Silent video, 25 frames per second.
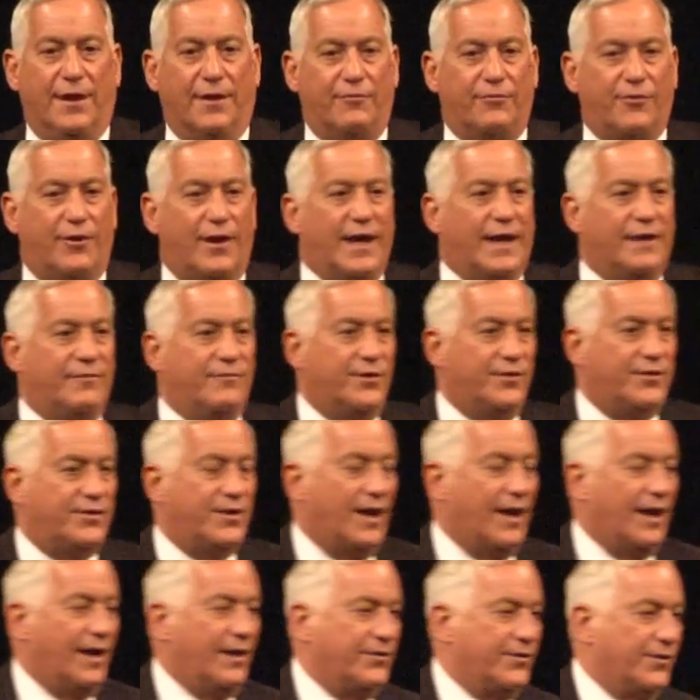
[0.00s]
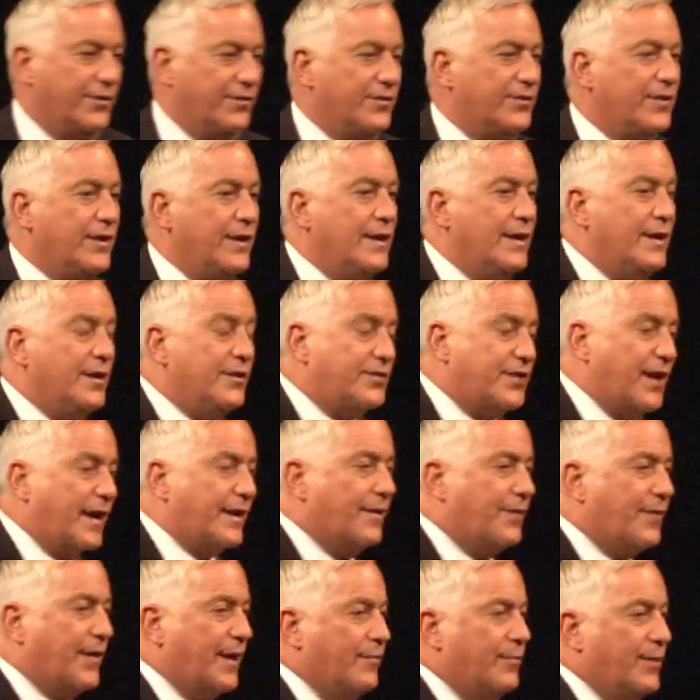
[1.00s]
for advertisers.
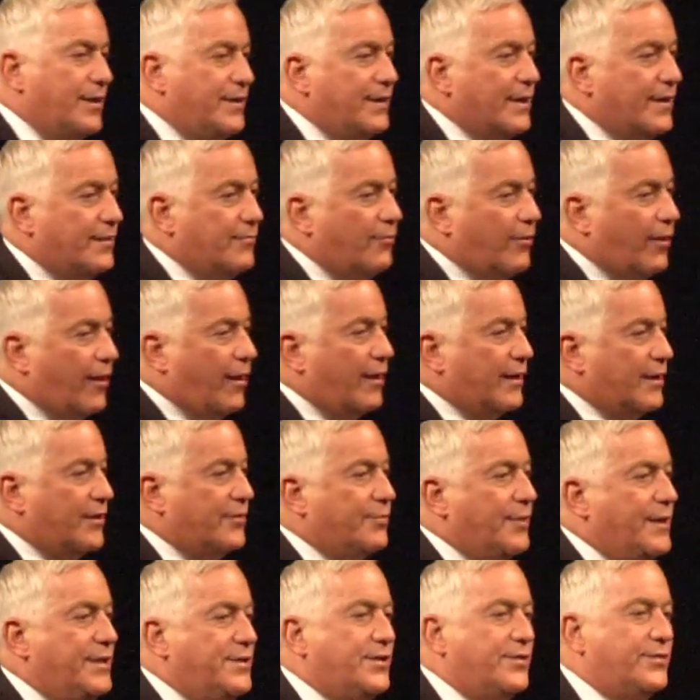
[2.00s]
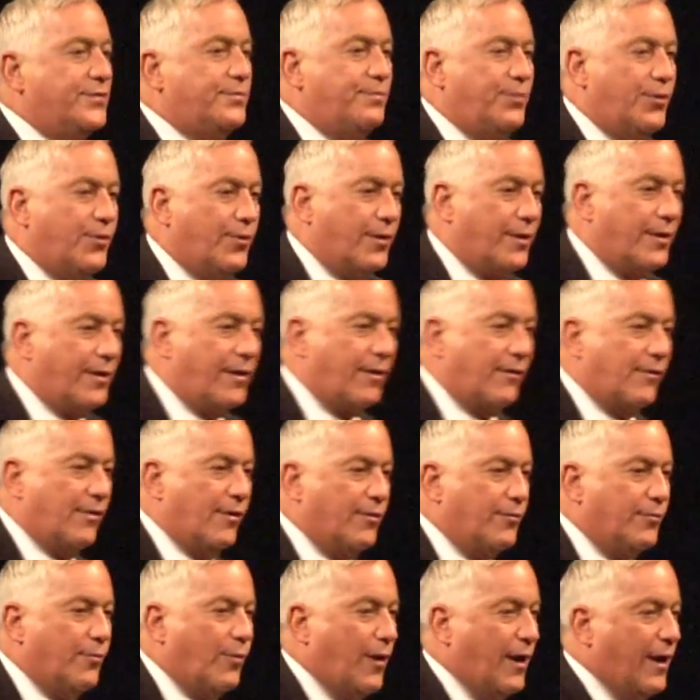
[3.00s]
Second thing we did wrong is we just poured our
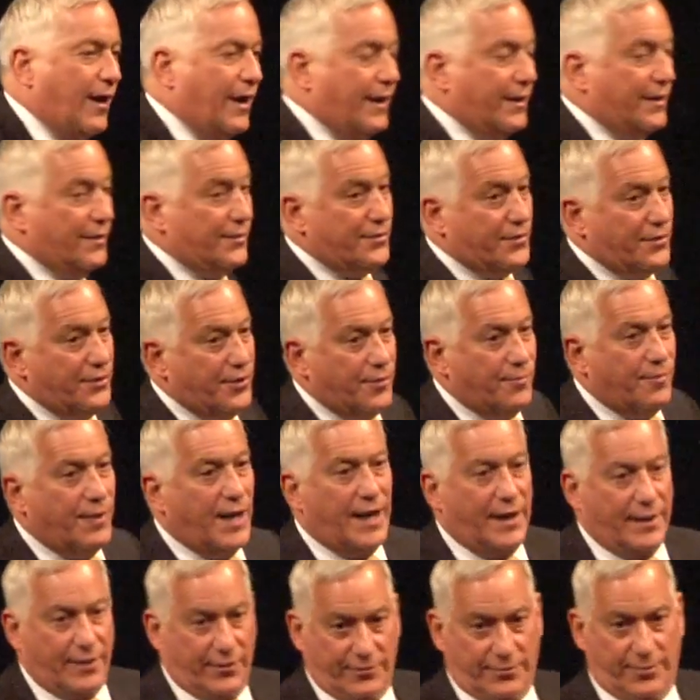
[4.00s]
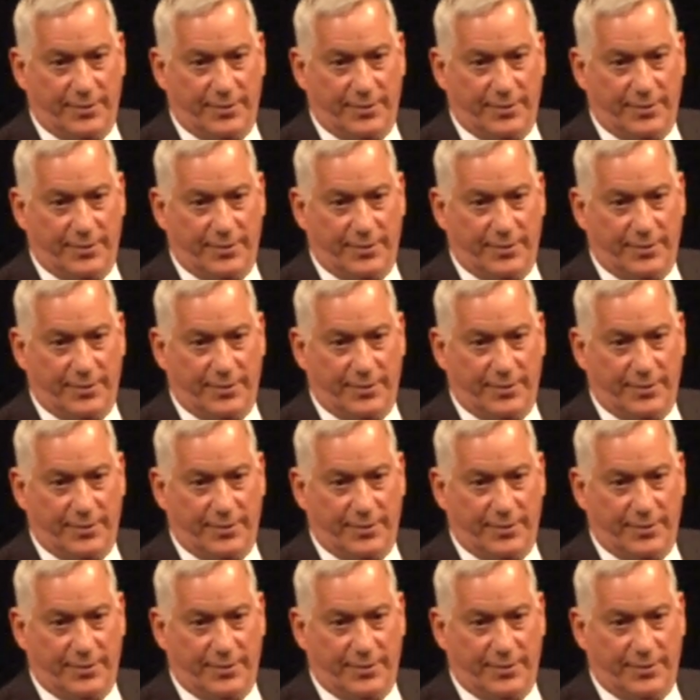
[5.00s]
old wine into new bottles.